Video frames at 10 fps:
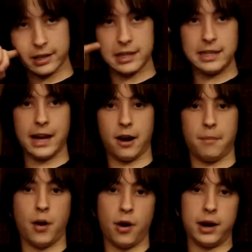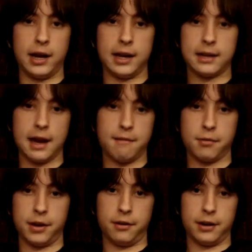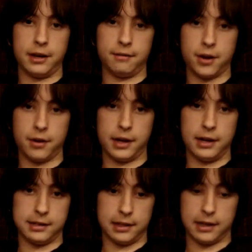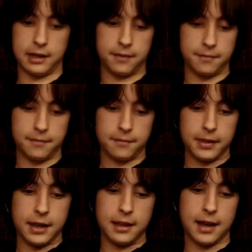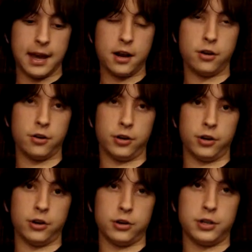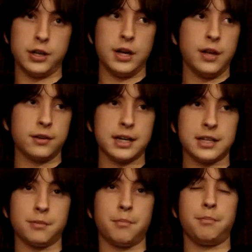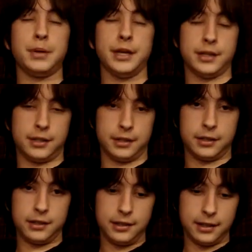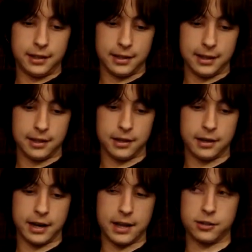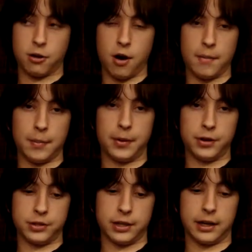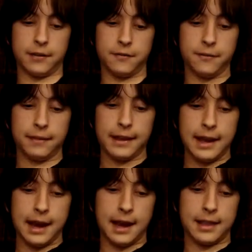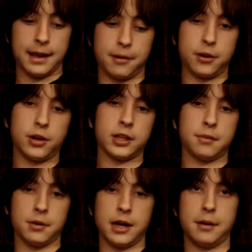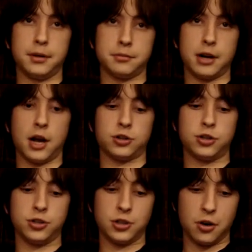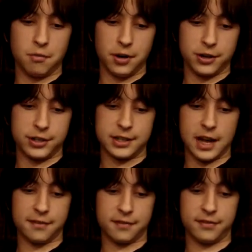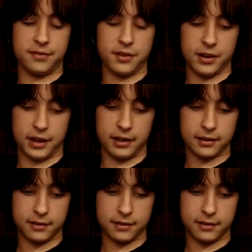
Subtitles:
can tear apart any cavalry unit very easily. The head hurlers, these guys are beasts. The heads are armor piercing, and cut the enemy's morale so much it's not even funny.